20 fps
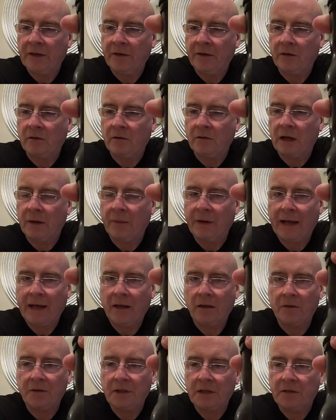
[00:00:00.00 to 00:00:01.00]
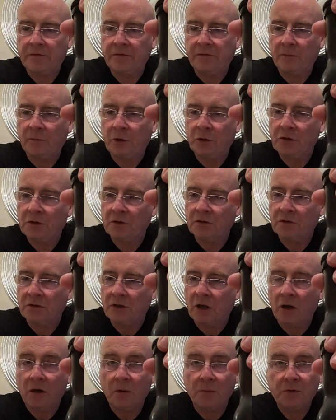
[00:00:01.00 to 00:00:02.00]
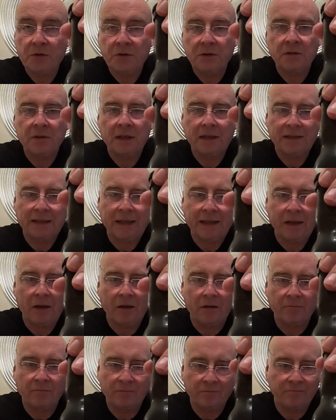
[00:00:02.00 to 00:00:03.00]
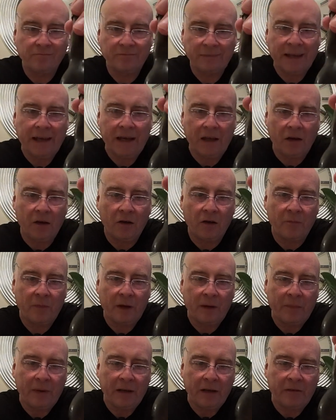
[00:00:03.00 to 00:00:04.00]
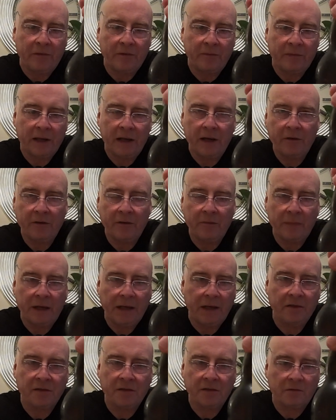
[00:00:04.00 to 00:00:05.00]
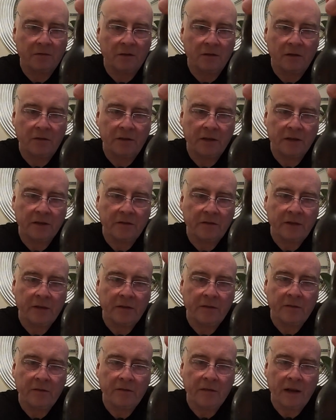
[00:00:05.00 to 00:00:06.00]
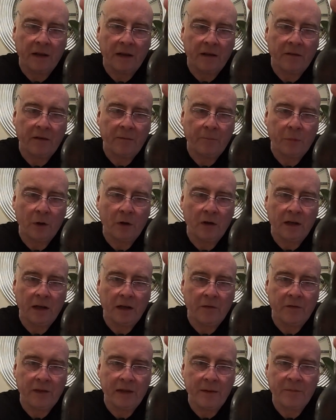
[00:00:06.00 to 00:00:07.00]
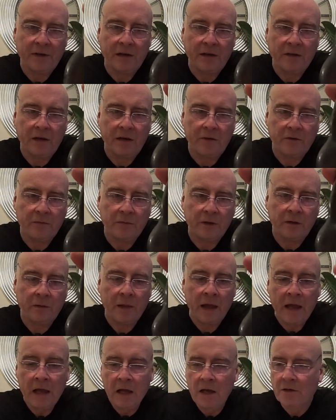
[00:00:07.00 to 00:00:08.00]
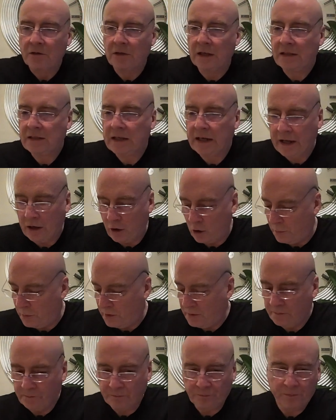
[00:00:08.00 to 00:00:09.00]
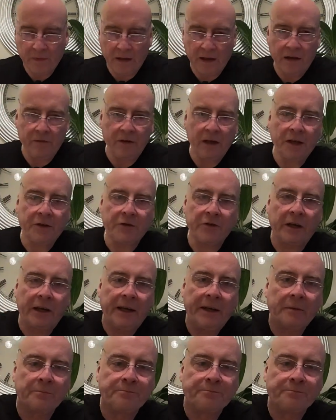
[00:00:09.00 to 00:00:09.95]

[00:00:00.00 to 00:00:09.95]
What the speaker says: Or I mean, I got this from Hutchinson Hobbs, as I get a lot of my beer from there and meats and all the rest of it. I'll put a link for them down there as well. So let's get it open and give it a try.